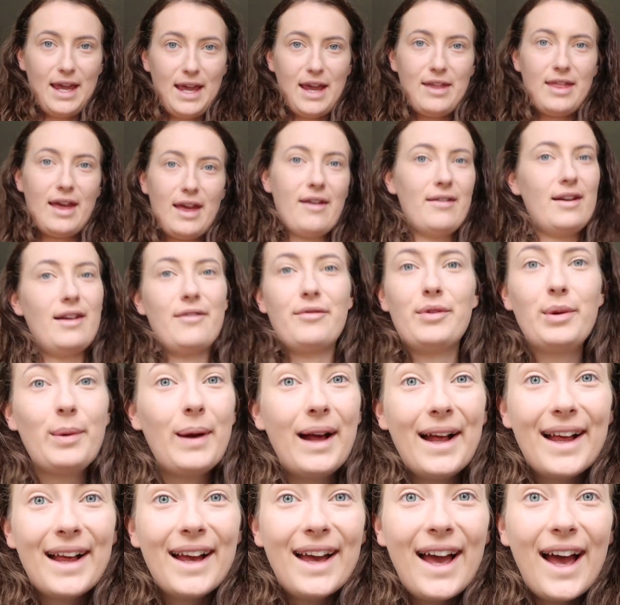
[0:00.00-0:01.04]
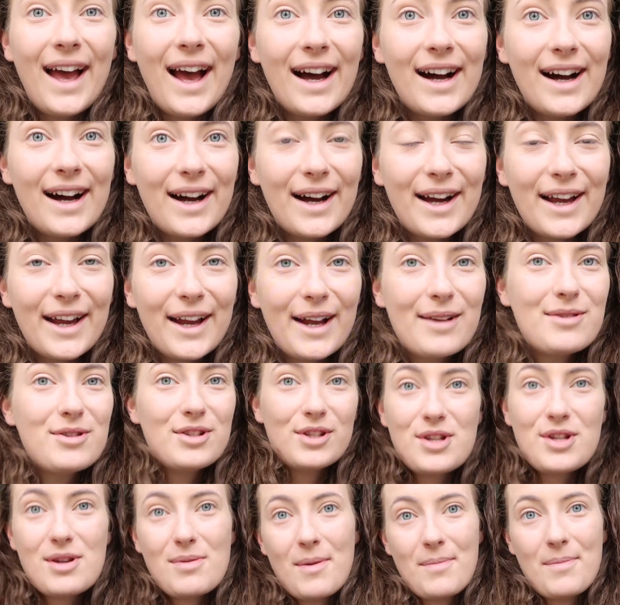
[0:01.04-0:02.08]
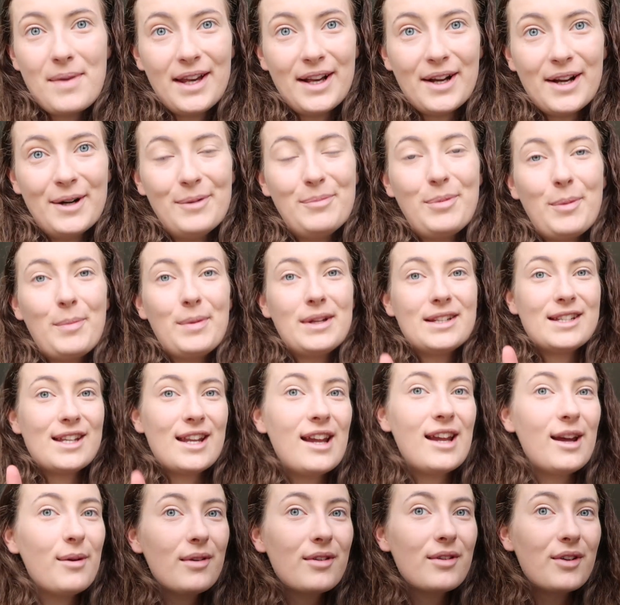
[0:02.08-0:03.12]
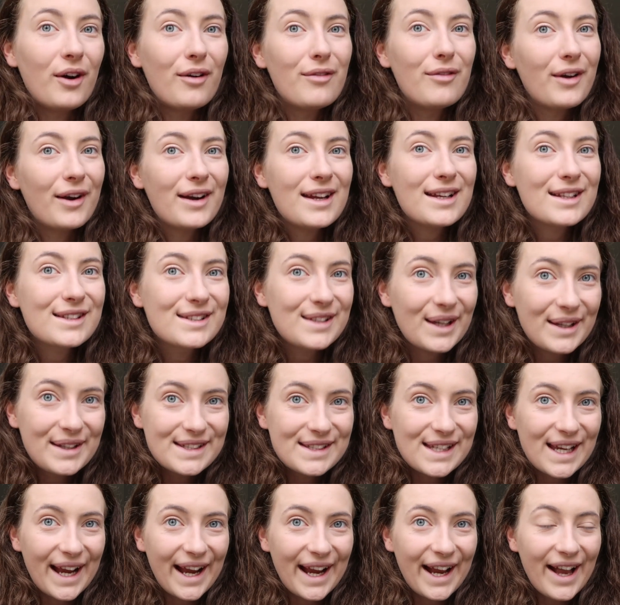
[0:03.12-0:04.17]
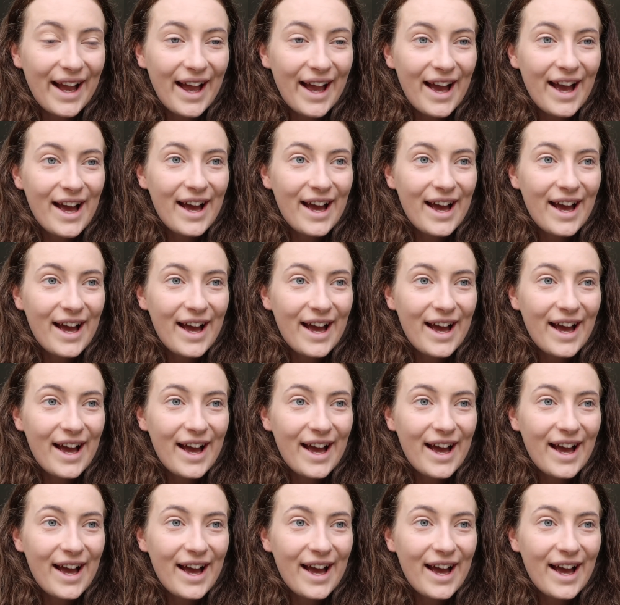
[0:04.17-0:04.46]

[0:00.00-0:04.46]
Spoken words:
here, there and everywhere. I am just doing my makeup, but today we've got a very exciting